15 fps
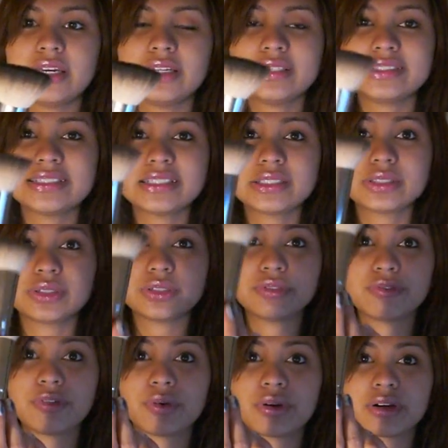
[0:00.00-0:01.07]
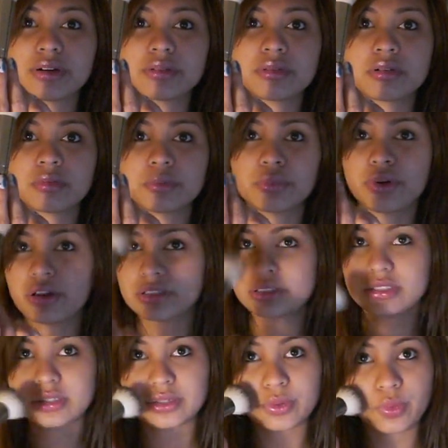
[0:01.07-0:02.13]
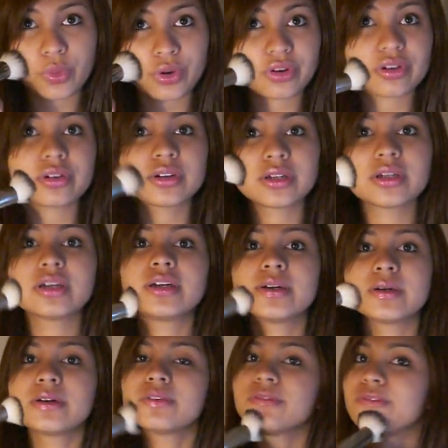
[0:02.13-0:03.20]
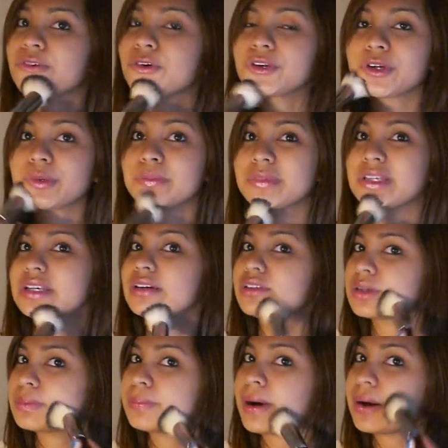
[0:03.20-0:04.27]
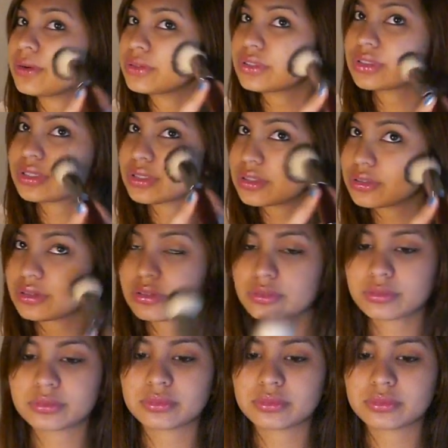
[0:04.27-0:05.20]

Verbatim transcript: And this is good for bronzer or for your mineral powder.